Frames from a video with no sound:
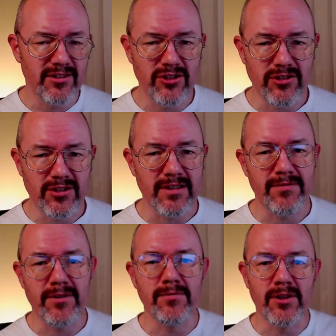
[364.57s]
just
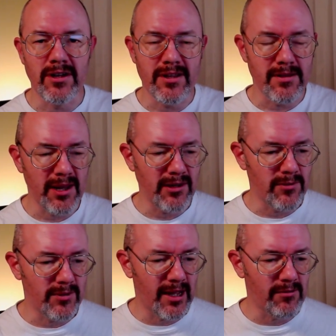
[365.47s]
if you've done it the
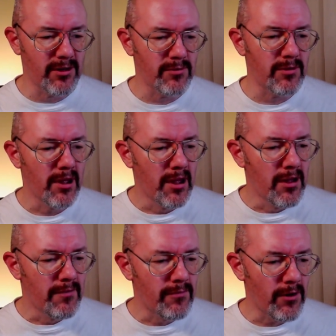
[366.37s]
manual download
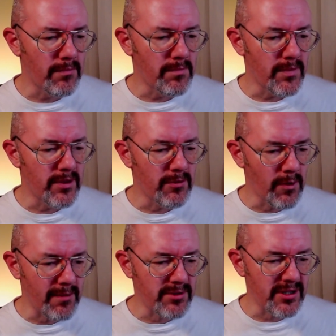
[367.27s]
from the
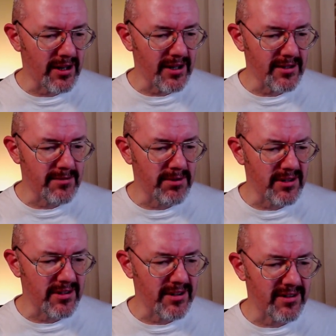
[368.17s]
website.
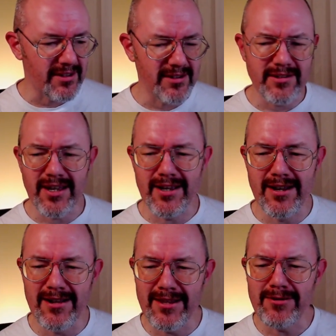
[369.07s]
But
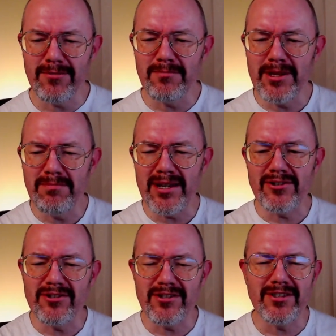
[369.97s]
this one with the
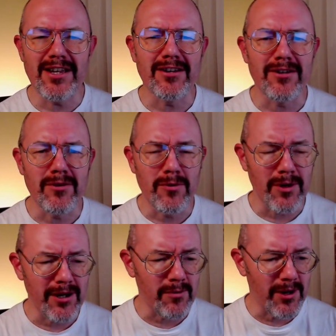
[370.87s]
pictures has taken
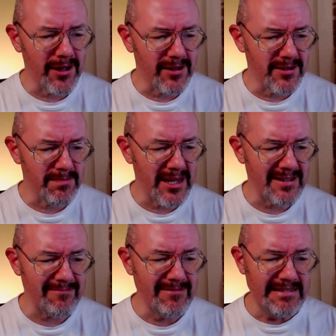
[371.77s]
quite a while. It's
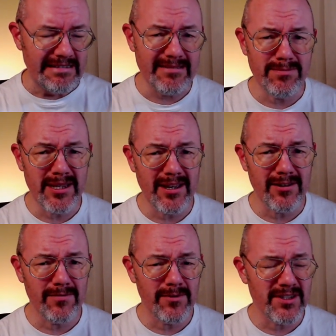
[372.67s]
been getting
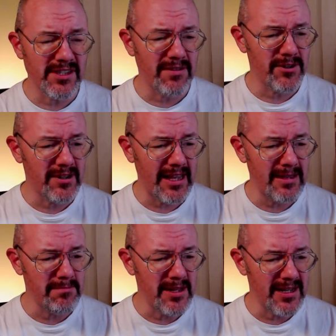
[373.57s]
on for
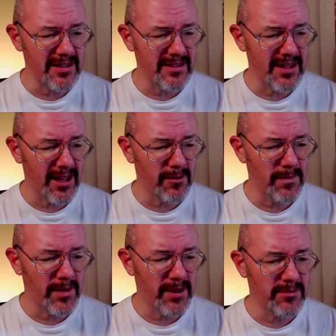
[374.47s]
7-8 minutes now,
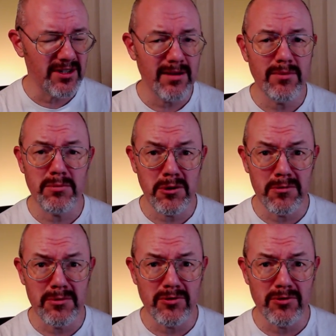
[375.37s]
I would say, but we're almost